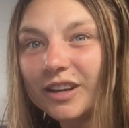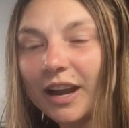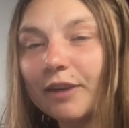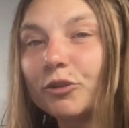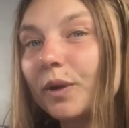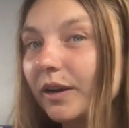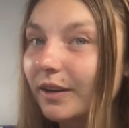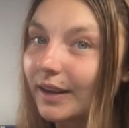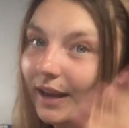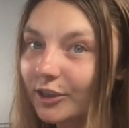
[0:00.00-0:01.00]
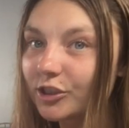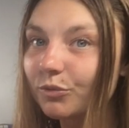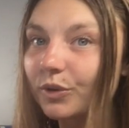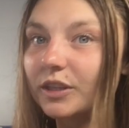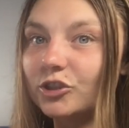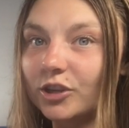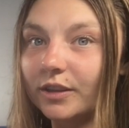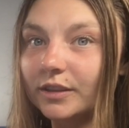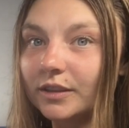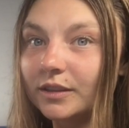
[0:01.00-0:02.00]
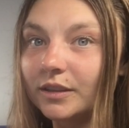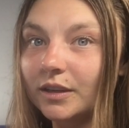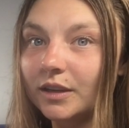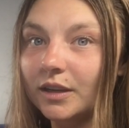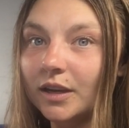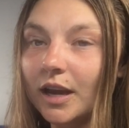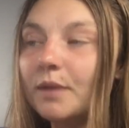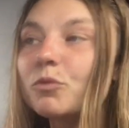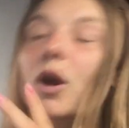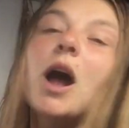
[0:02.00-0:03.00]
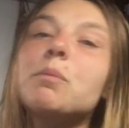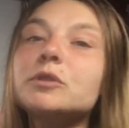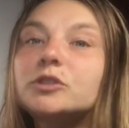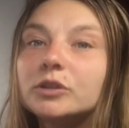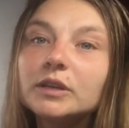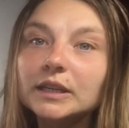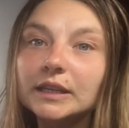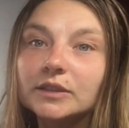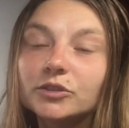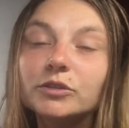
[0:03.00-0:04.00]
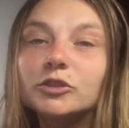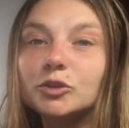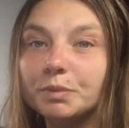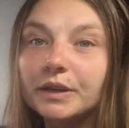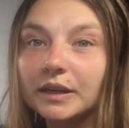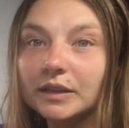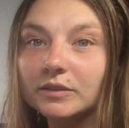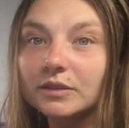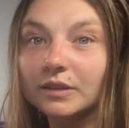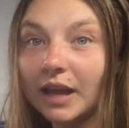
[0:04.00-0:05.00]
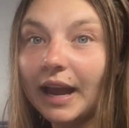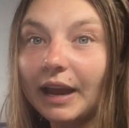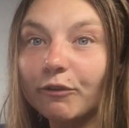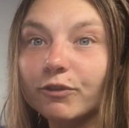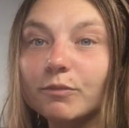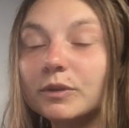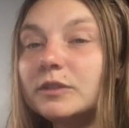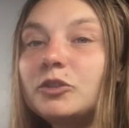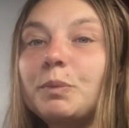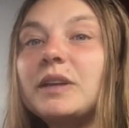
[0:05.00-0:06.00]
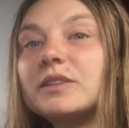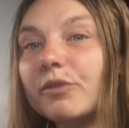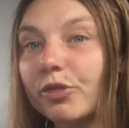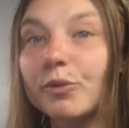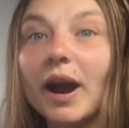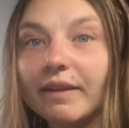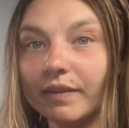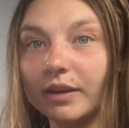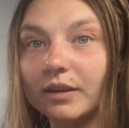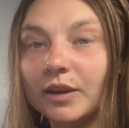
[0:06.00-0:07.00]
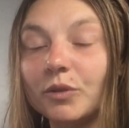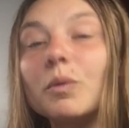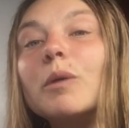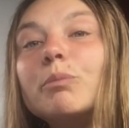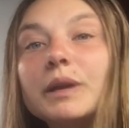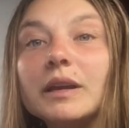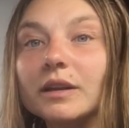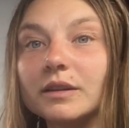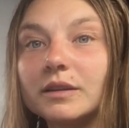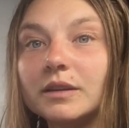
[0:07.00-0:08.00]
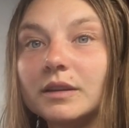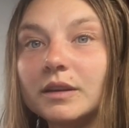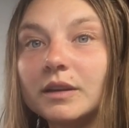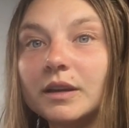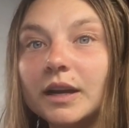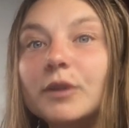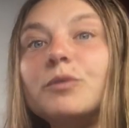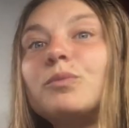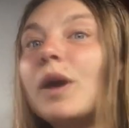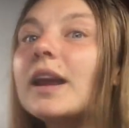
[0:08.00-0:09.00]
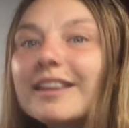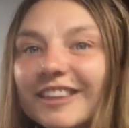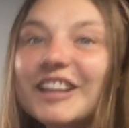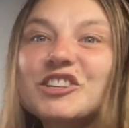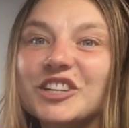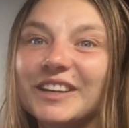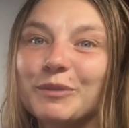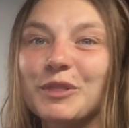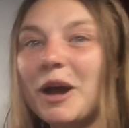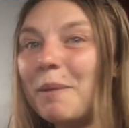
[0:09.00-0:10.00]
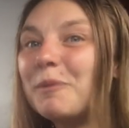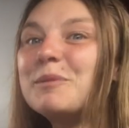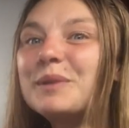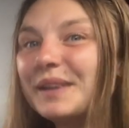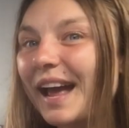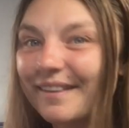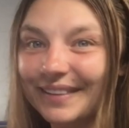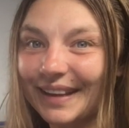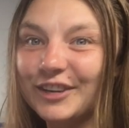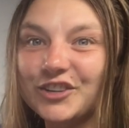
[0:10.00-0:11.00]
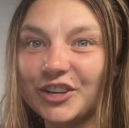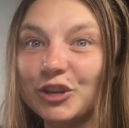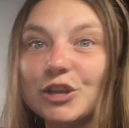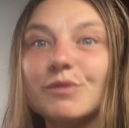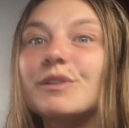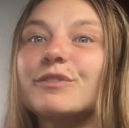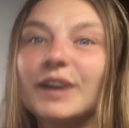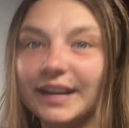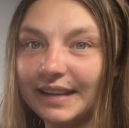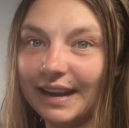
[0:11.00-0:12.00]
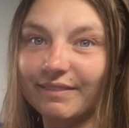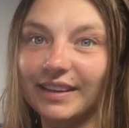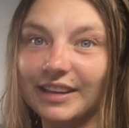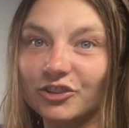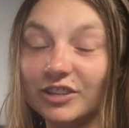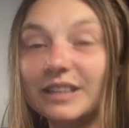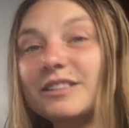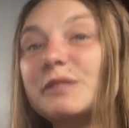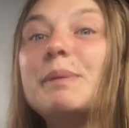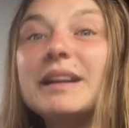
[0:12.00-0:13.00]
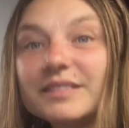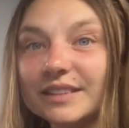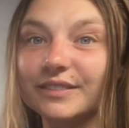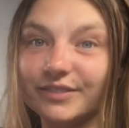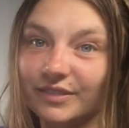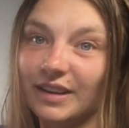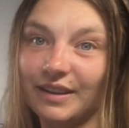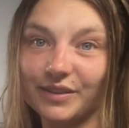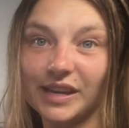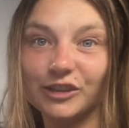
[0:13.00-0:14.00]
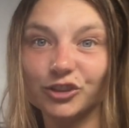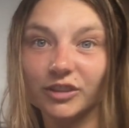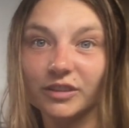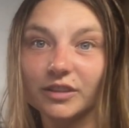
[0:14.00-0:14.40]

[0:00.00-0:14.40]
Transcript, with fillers: have greater connection with each other and more opportunities to experience life from a space of thriving and well being and regulation with optimal navigation, unified navigation, expansive navigation.